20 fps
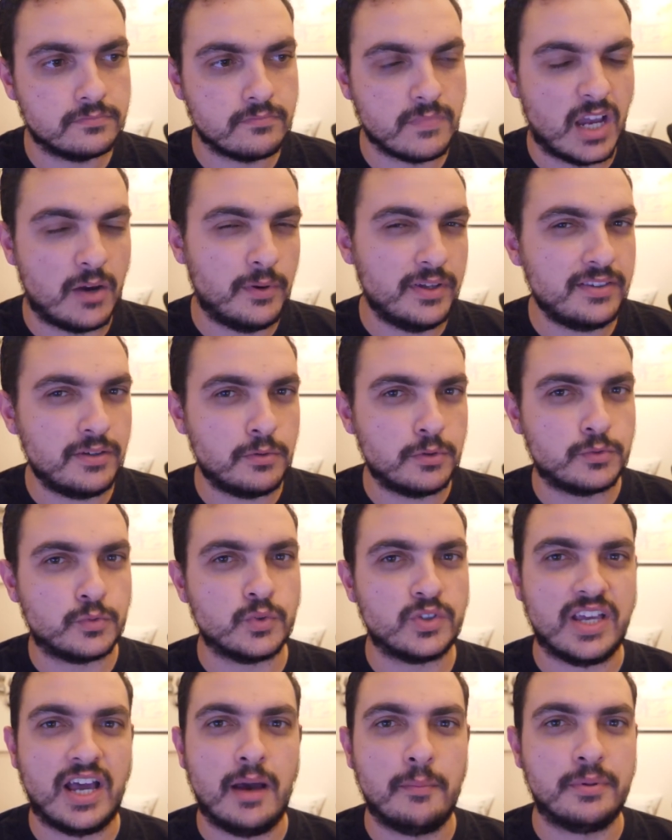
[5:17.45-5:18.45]
I wonder what
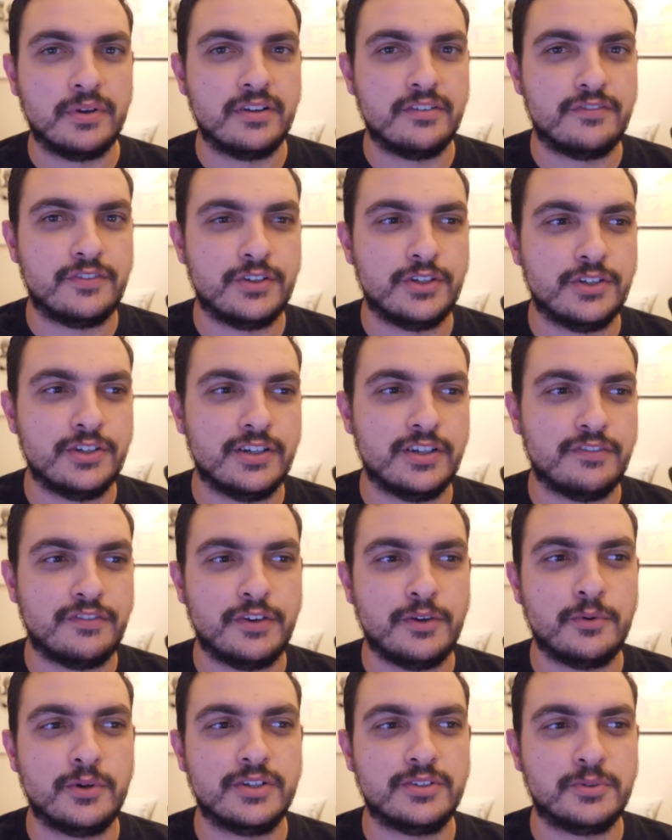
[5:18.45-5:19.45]
would happen if
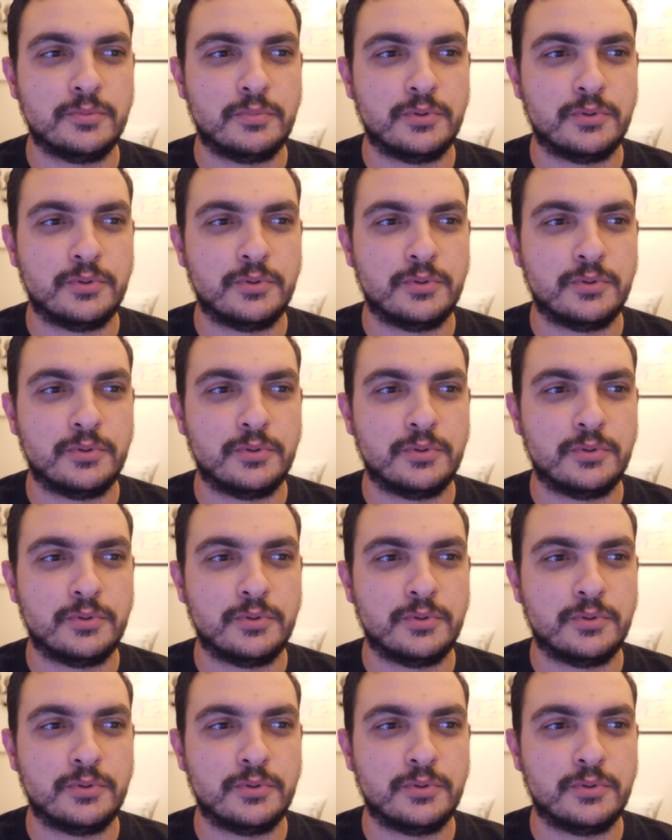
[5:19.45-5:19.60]
he were to